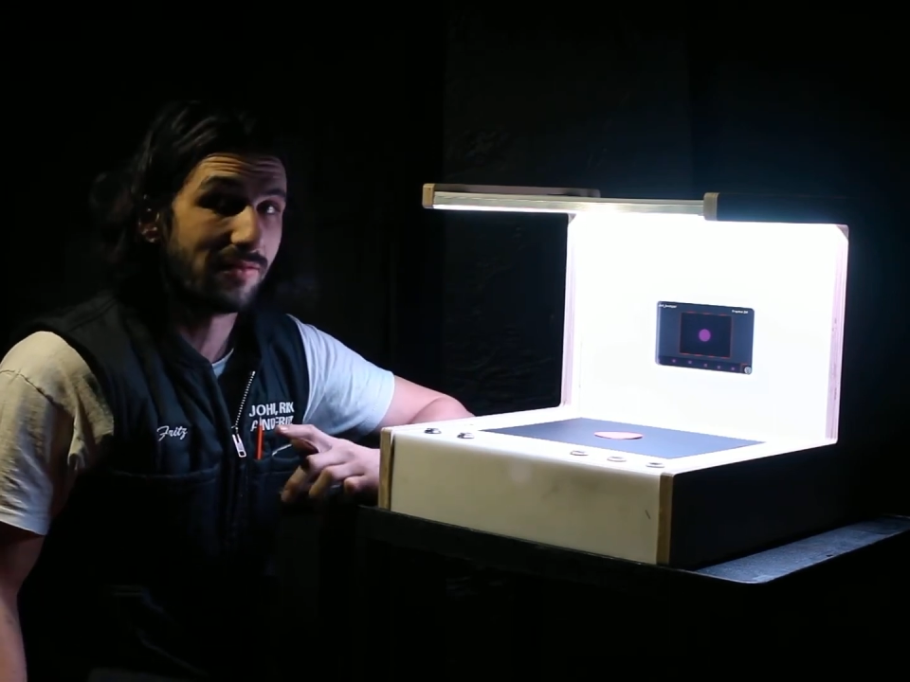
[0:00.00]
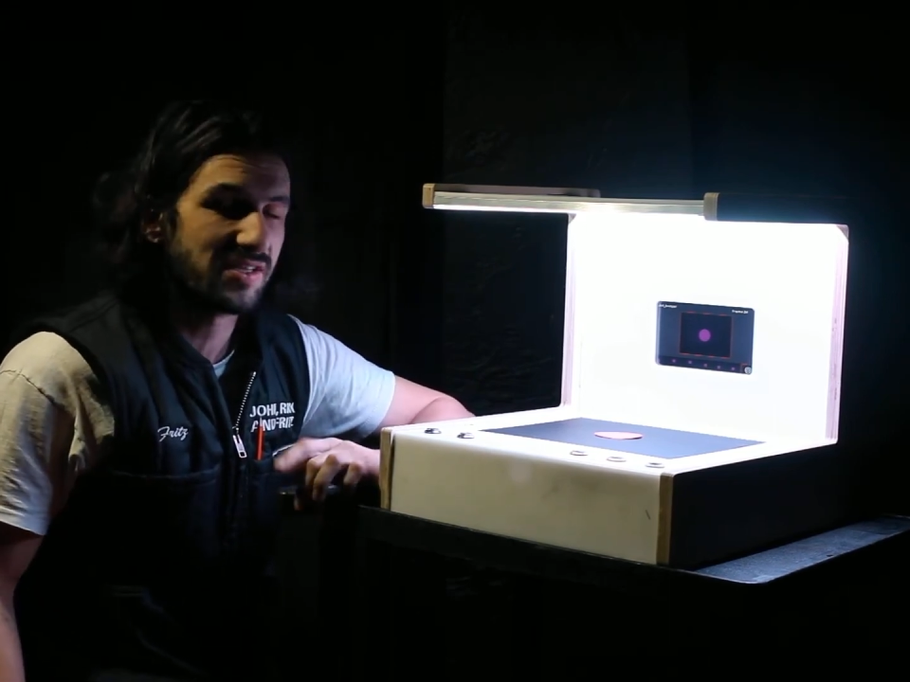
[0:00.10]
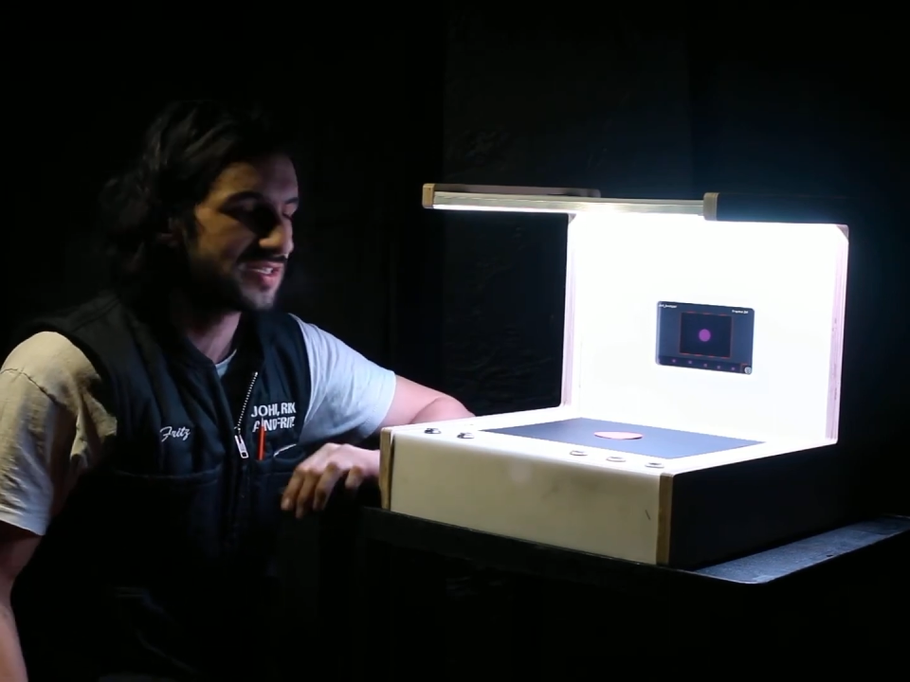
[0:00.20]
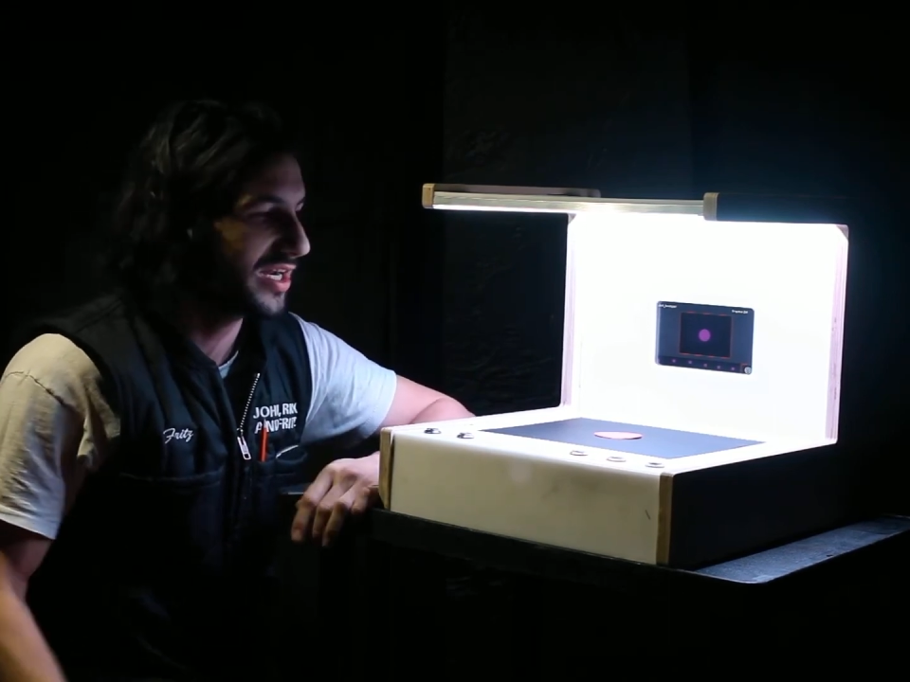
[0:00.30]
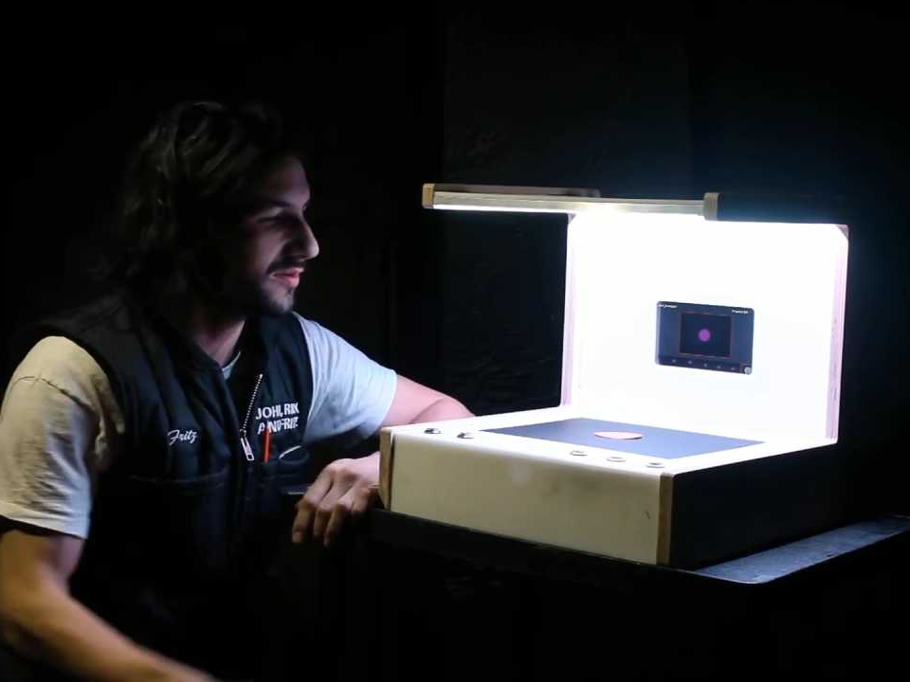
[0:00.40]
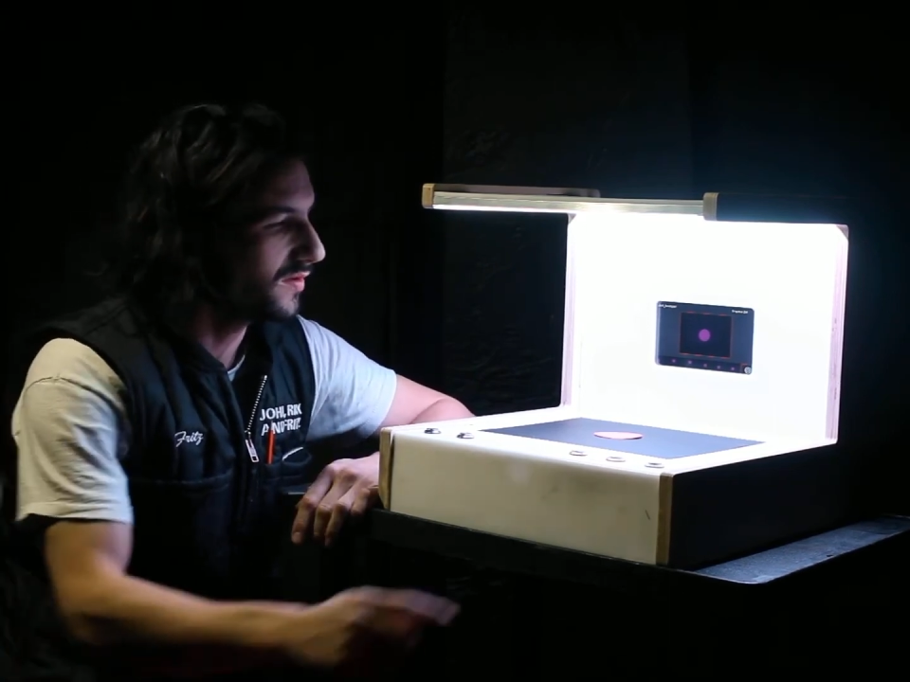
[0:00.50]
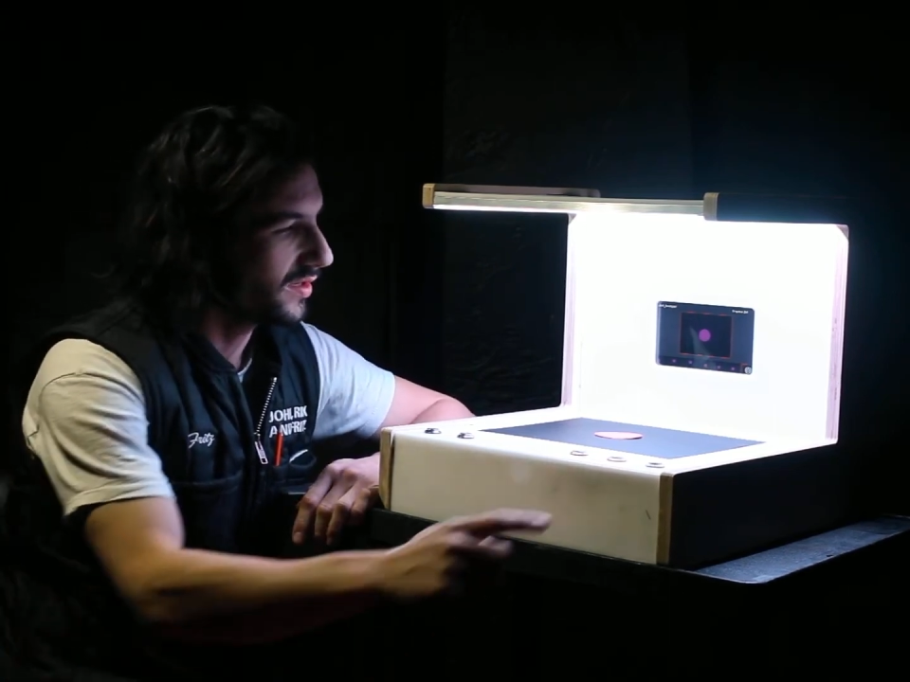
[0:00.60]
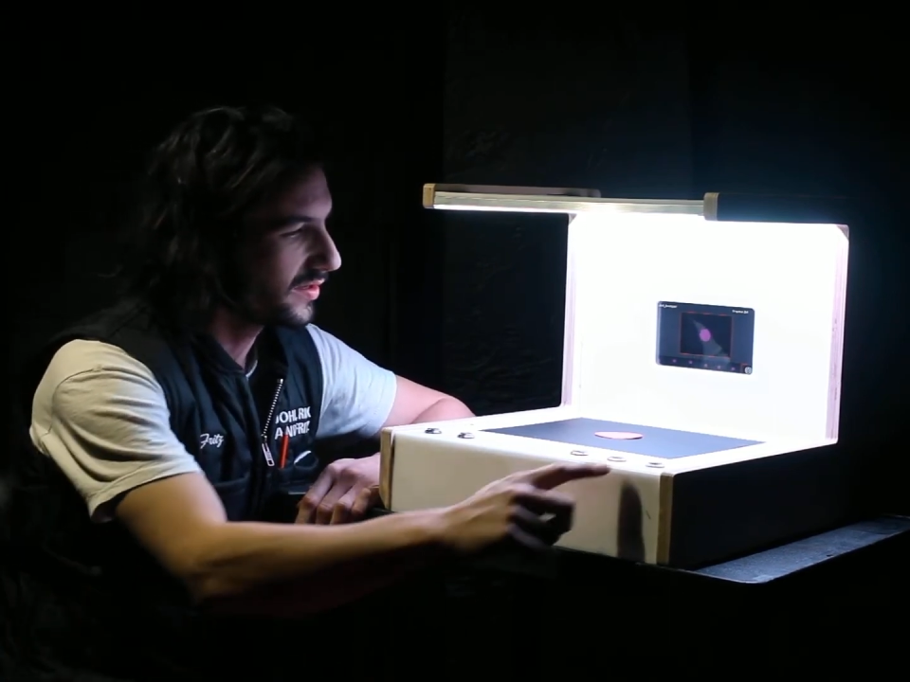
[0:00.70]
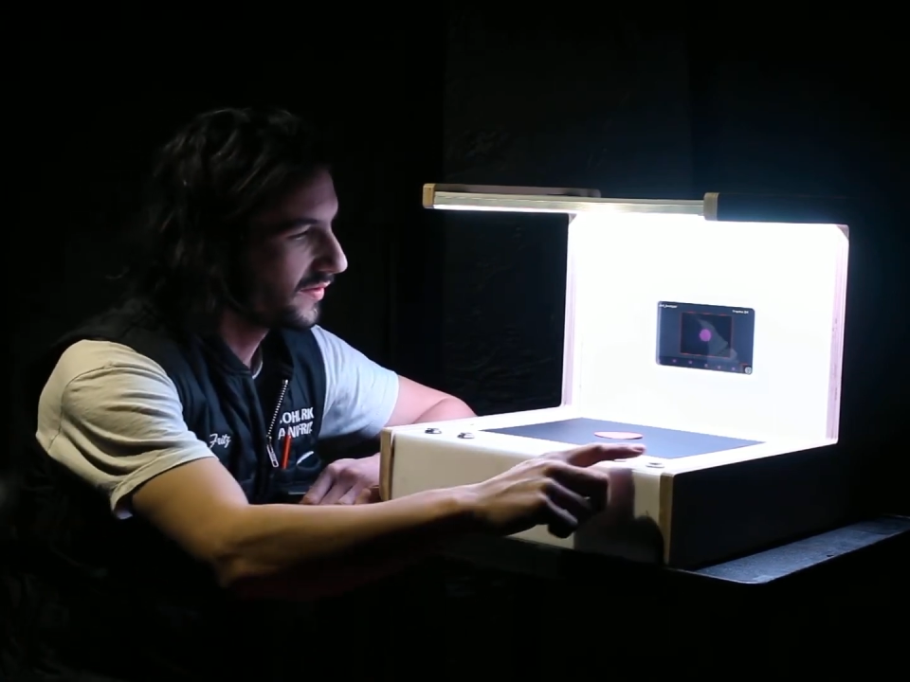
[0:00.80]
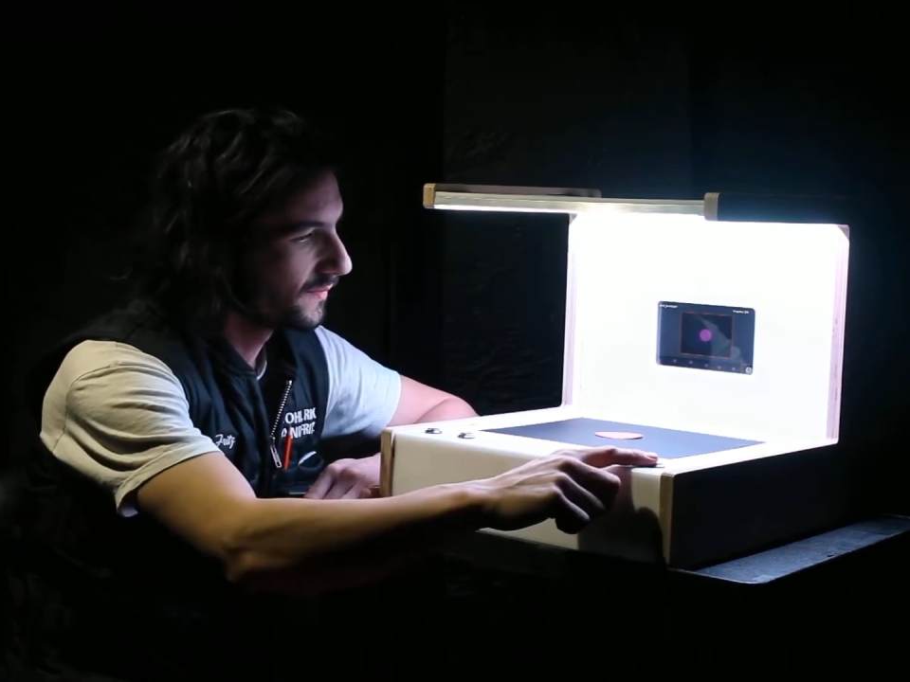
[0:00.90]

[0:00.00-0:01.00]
Let's take a look.